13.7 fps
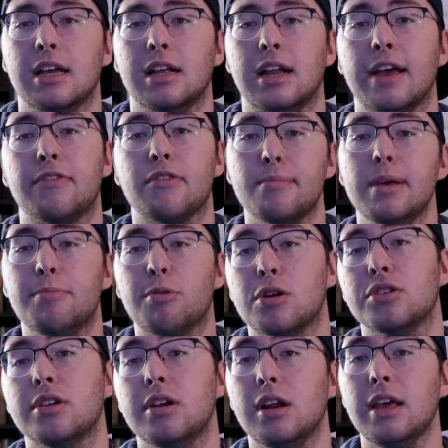Like for me
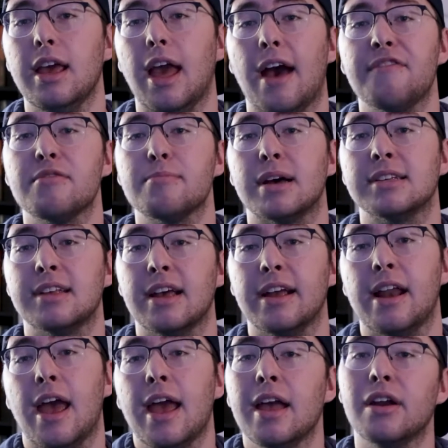personally, after my second
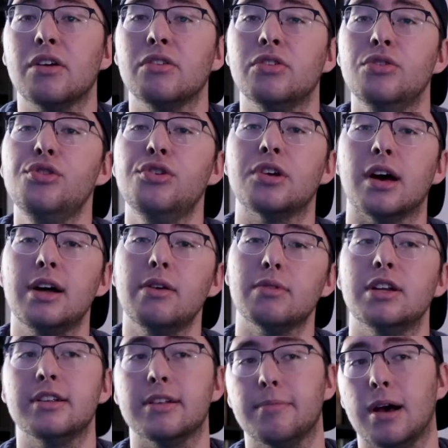AN02 shot,
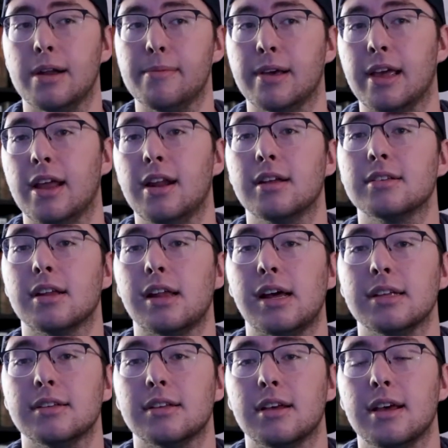which is a body mechanics
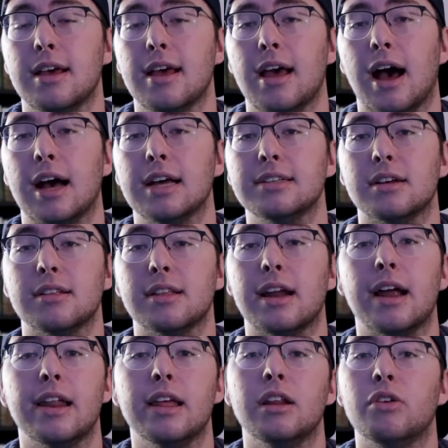class, I saw that I
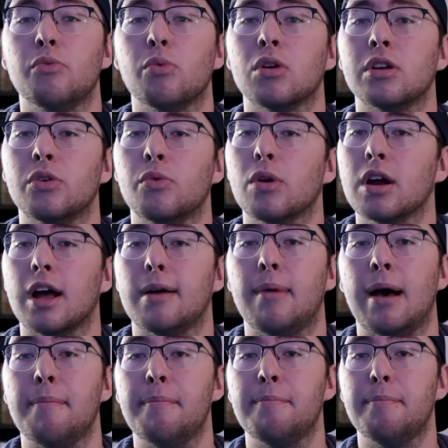needed to work on
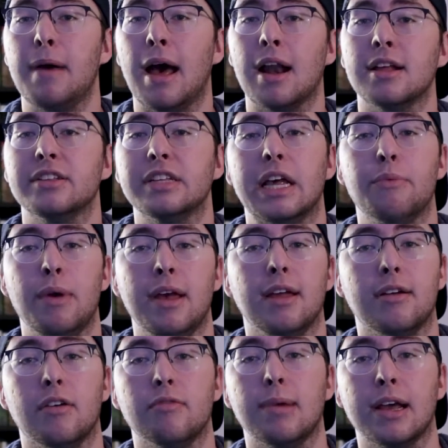my balance and
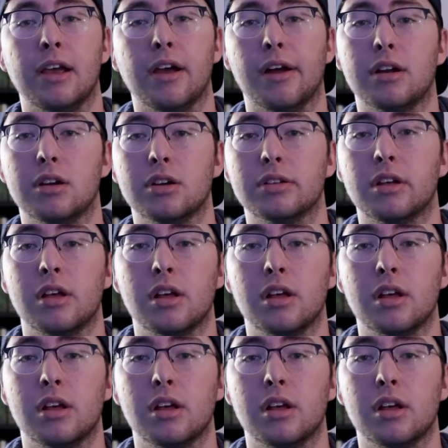weight of my characters.